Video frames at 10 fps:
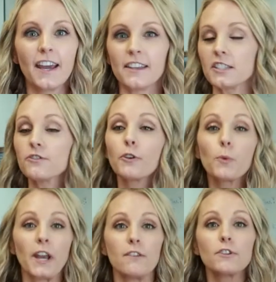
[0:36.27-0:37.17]
This is for
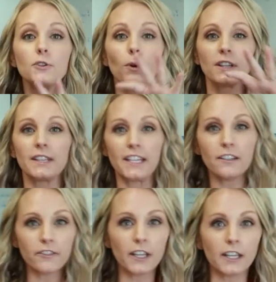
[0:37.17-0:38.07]
whenever you are
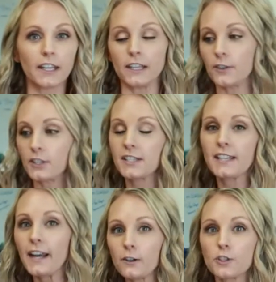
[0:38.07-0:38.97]
leaving, either to
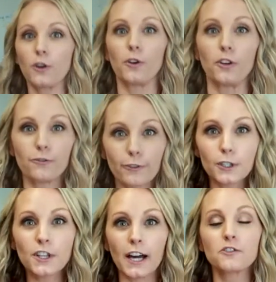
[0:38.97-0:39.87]
set out to go to your
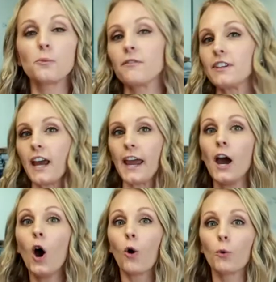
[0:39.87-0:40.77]
first classroom of the
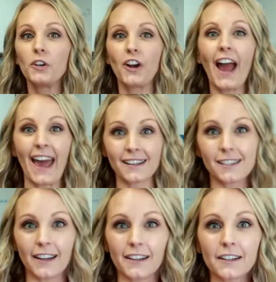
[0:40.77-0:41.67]
day or when you're
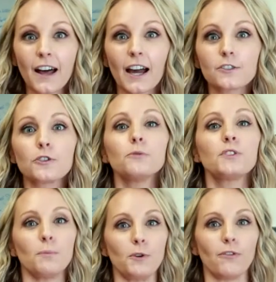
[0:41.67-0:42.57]
exiting a classroom
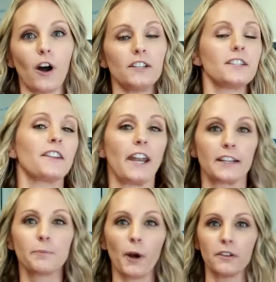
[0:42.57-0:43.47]
to move on to the
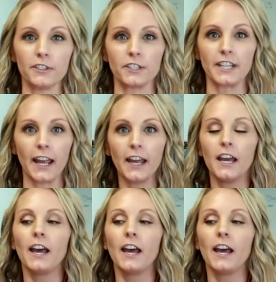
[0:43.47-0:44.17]
next part of your day.